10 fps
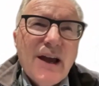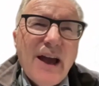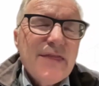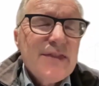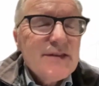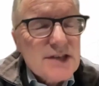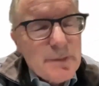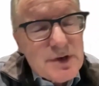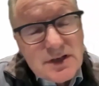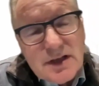And to some
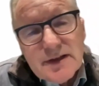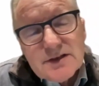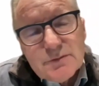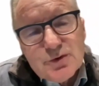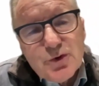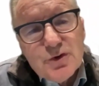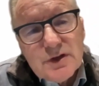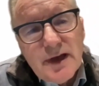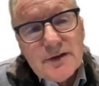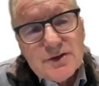extent, there's some truth in
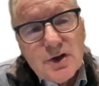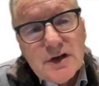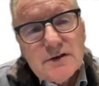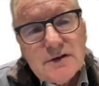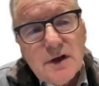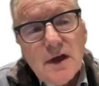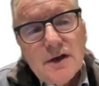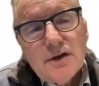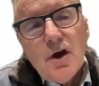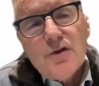that. I certainly
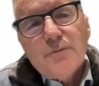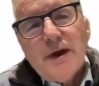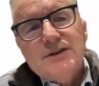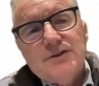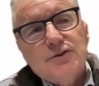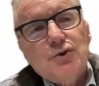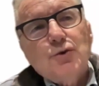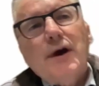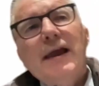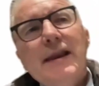know that patients
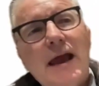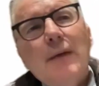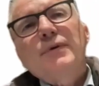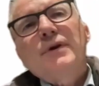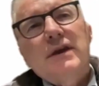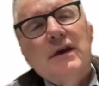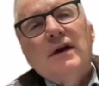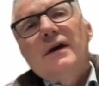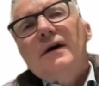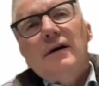who are unhappy,
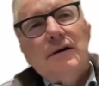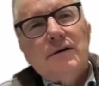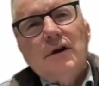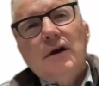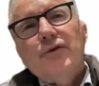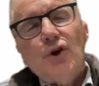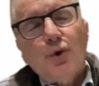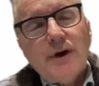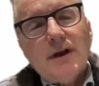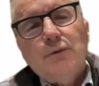very
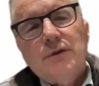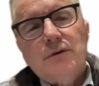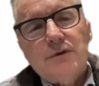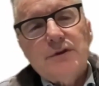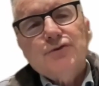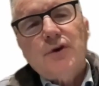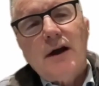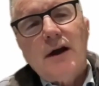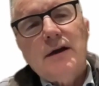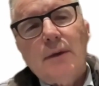quickly with a
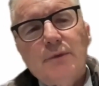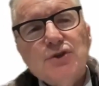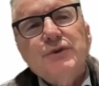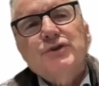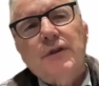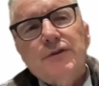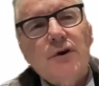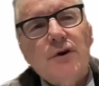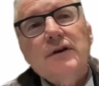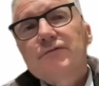drug, and we switch to another
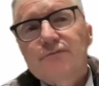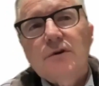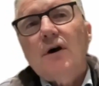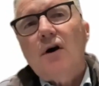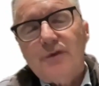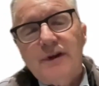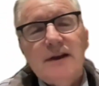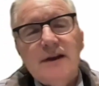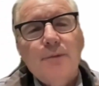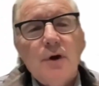drug, you often
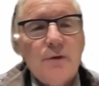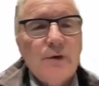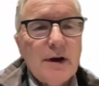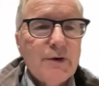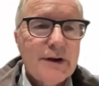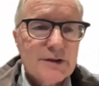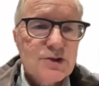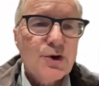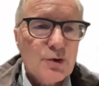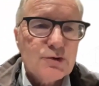end up going round and round in
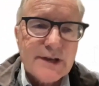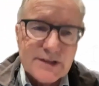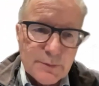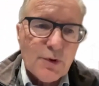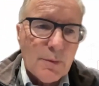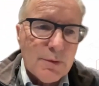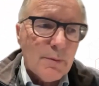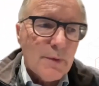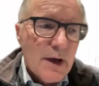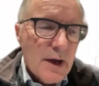circles. That's a problem.